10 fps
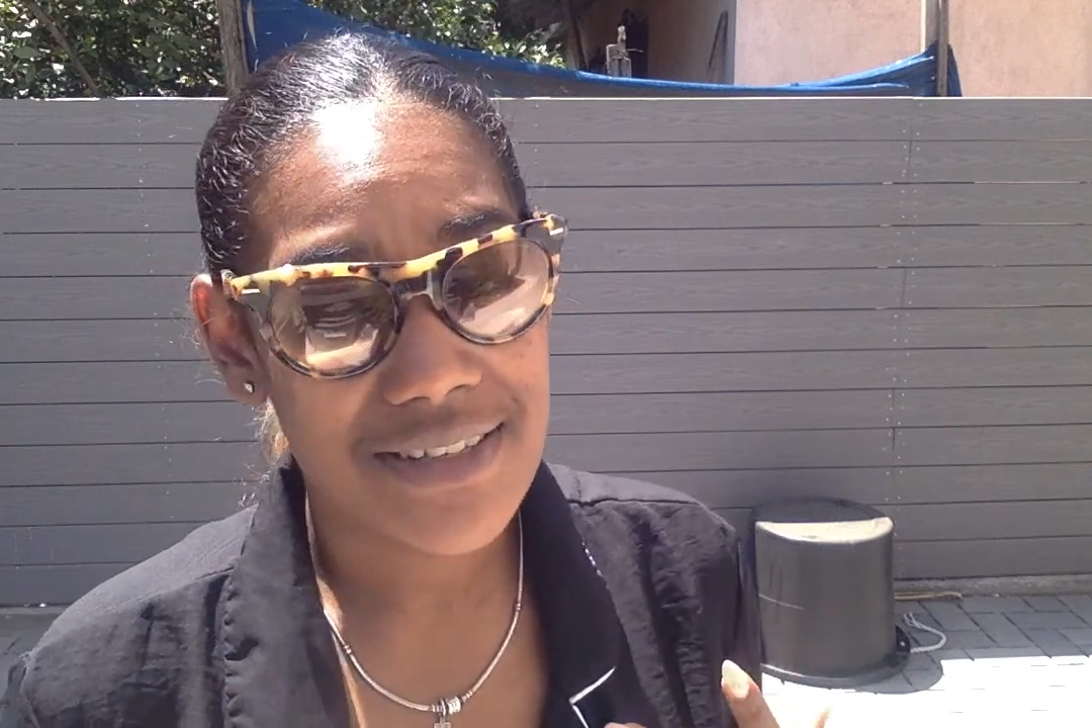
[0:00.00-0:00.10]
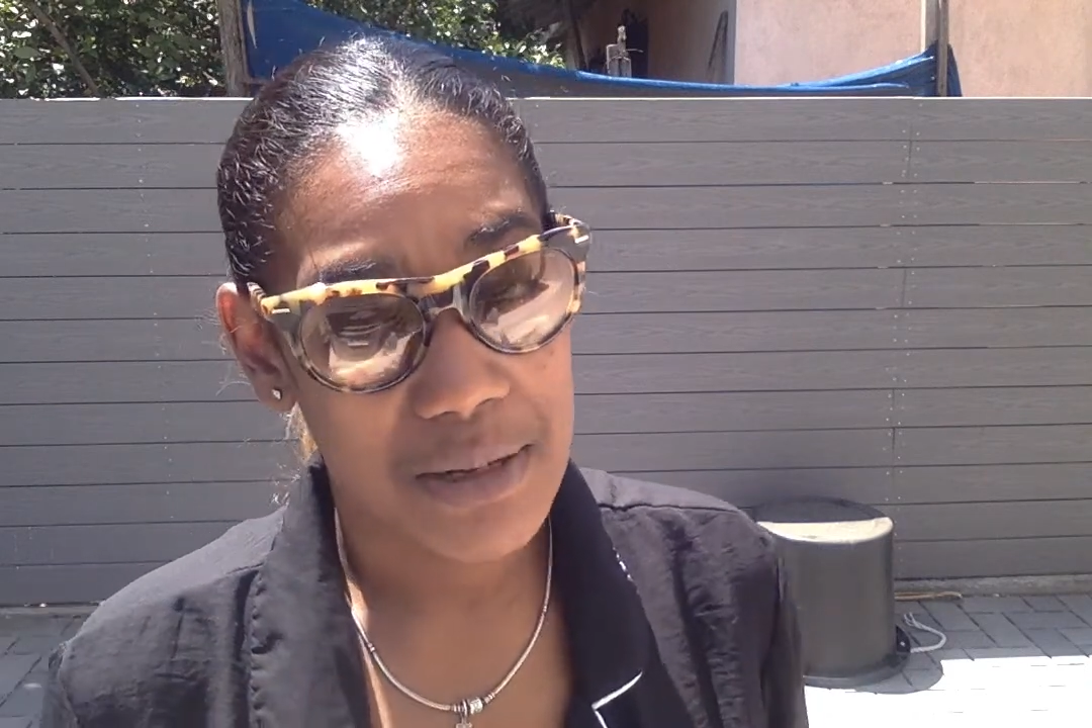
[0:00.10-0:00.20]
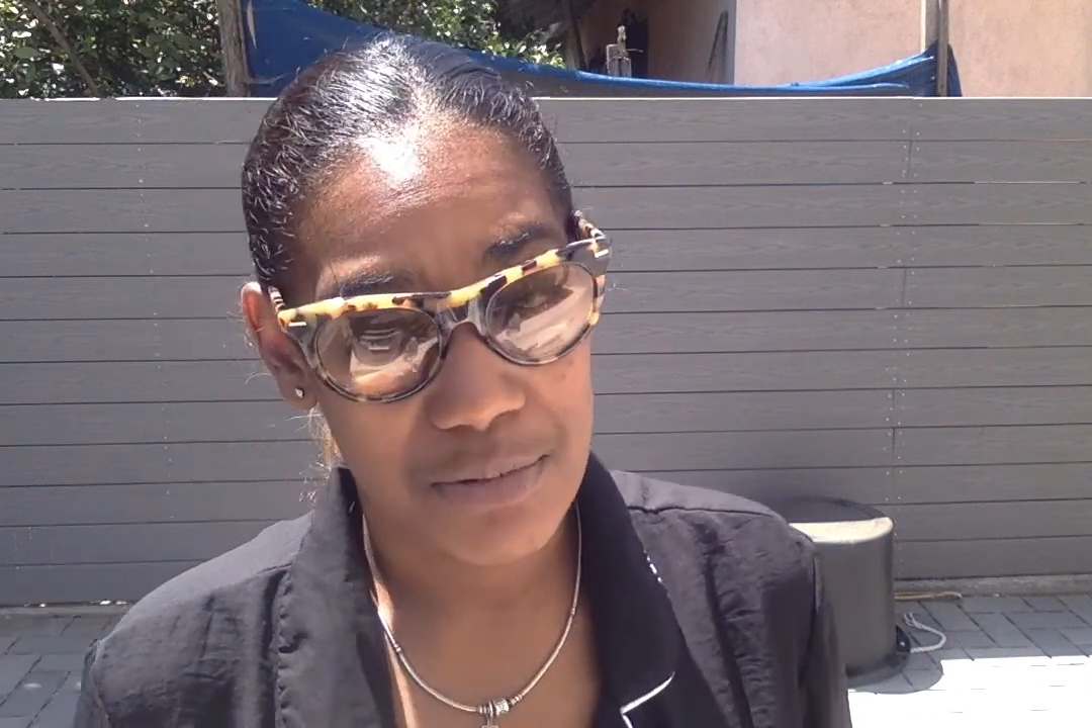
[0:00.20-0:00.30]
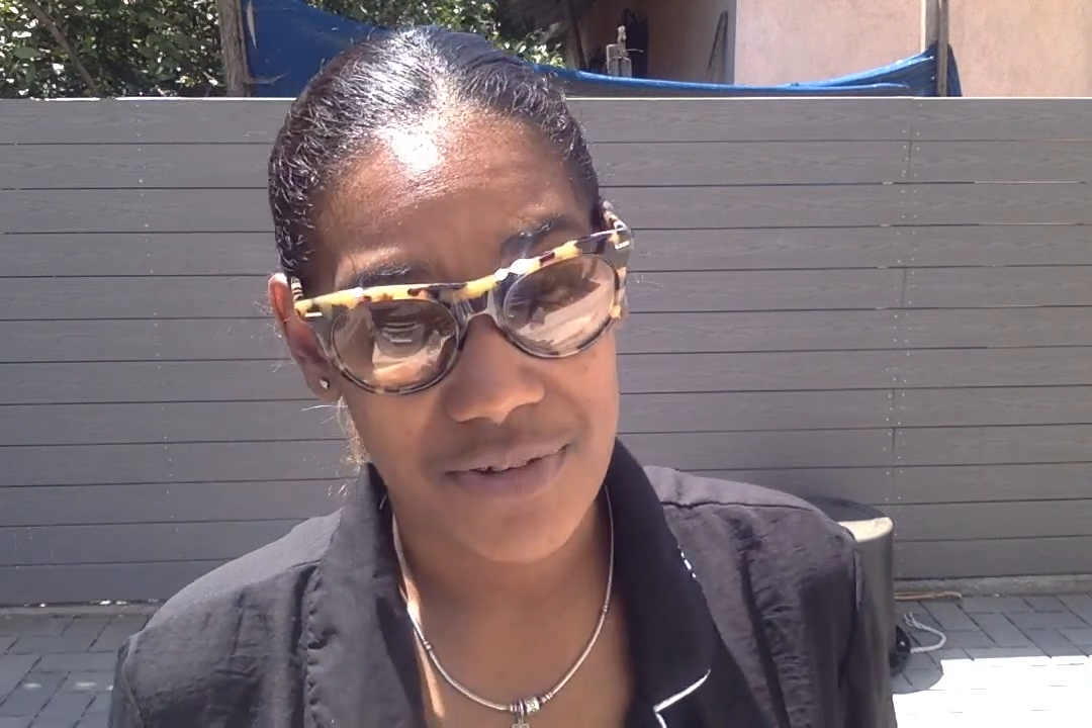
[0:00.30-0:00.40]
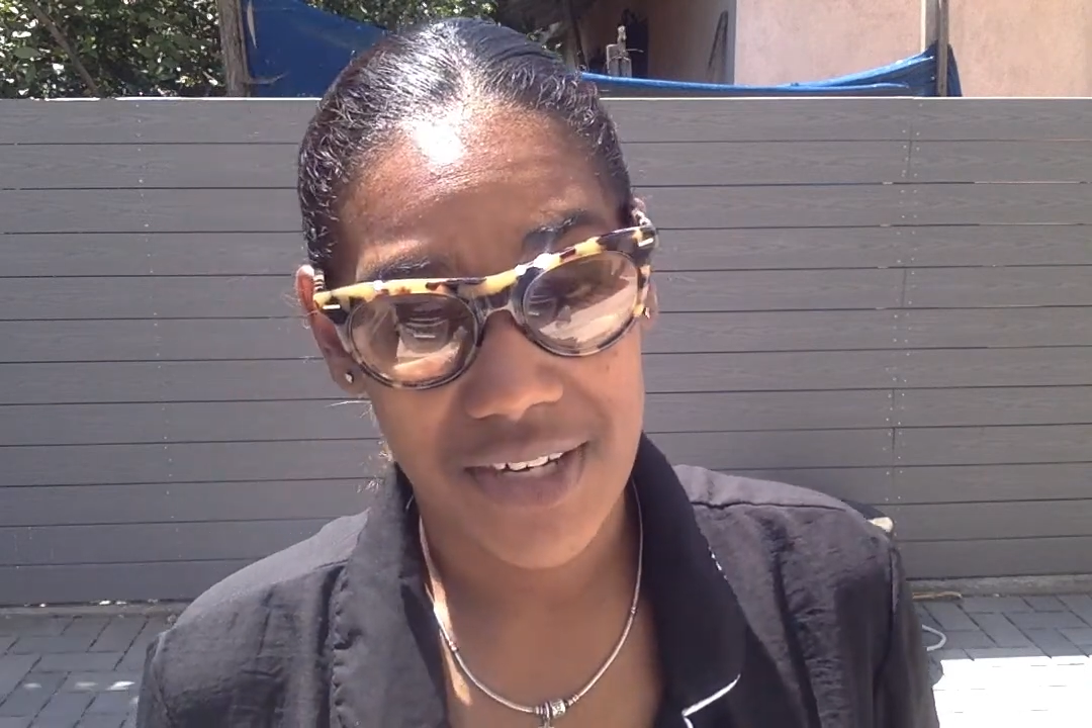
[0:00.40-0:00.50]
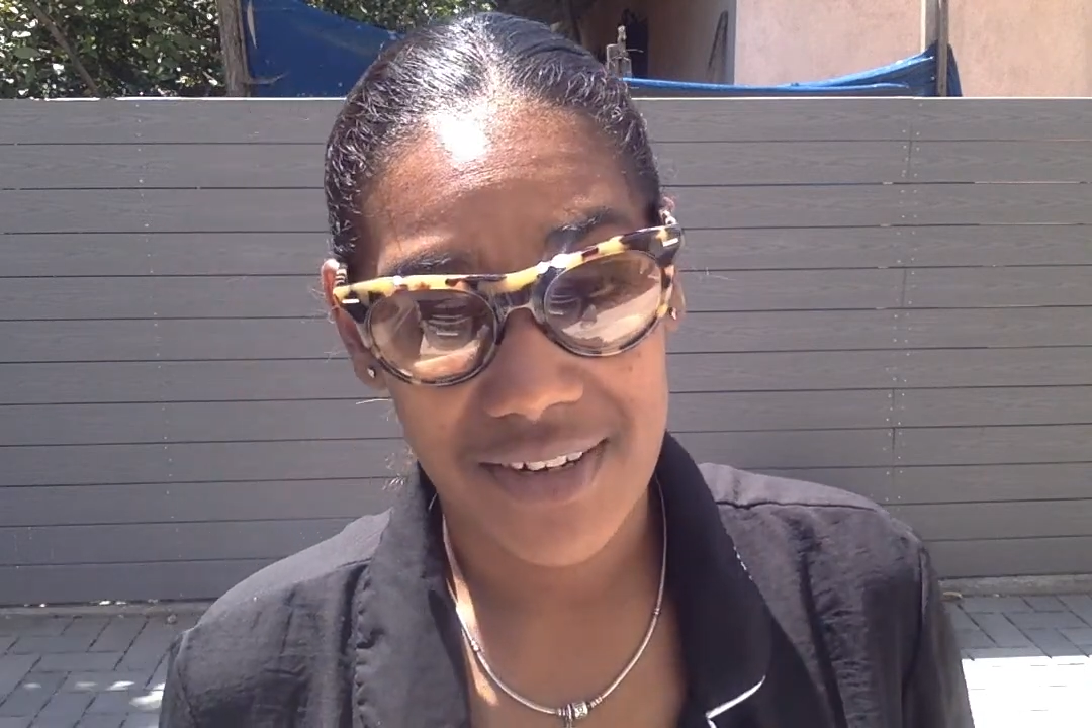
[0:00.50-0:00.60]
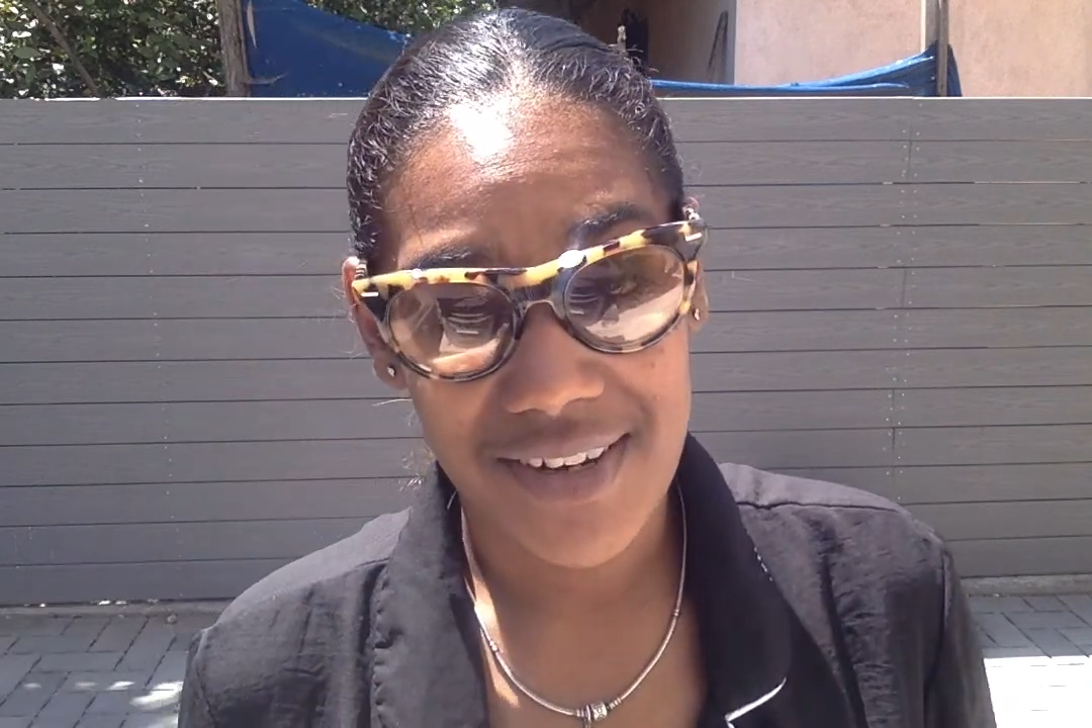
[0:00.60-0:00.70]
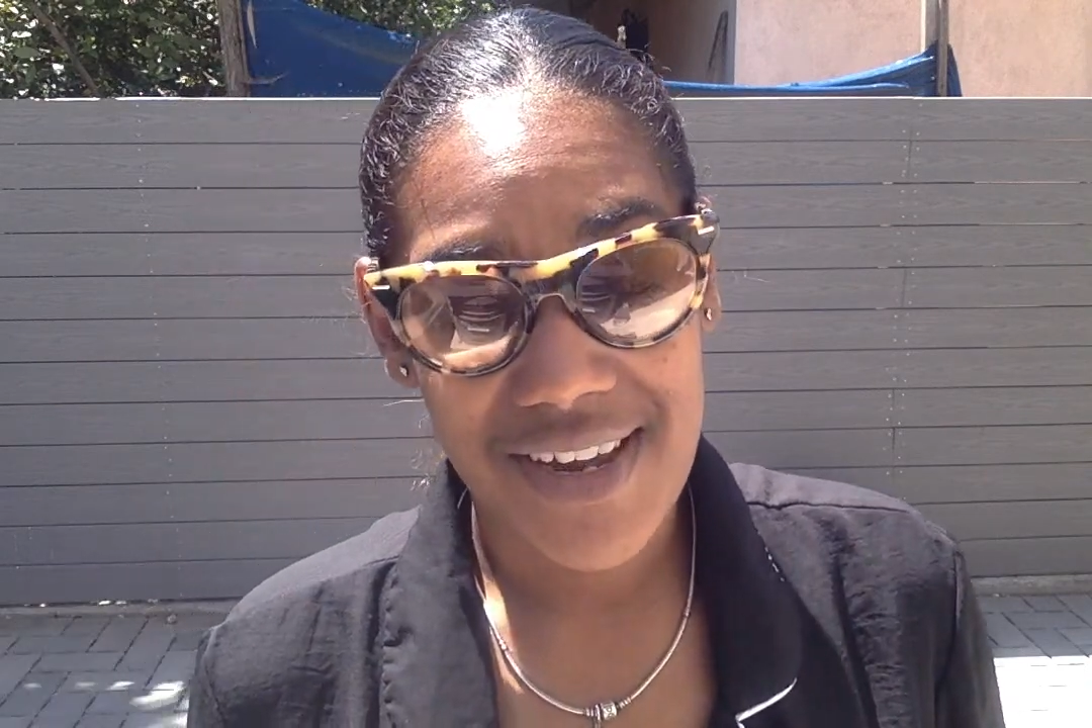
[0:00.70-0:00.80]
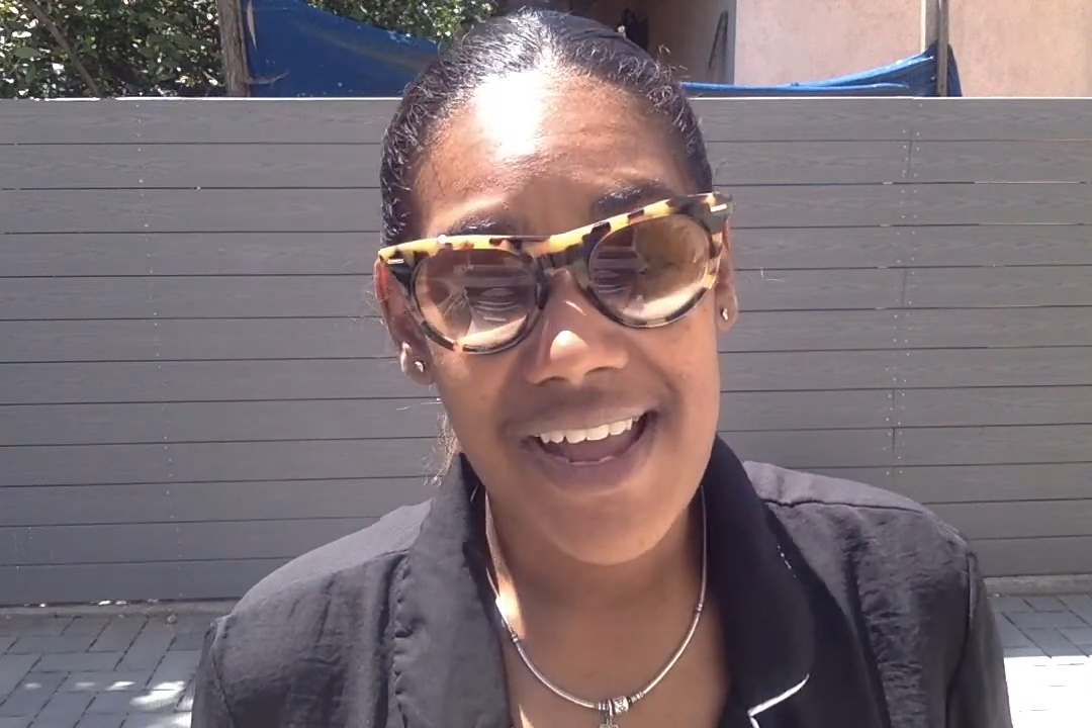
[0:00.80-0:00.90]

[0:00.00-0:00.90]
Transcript: separated.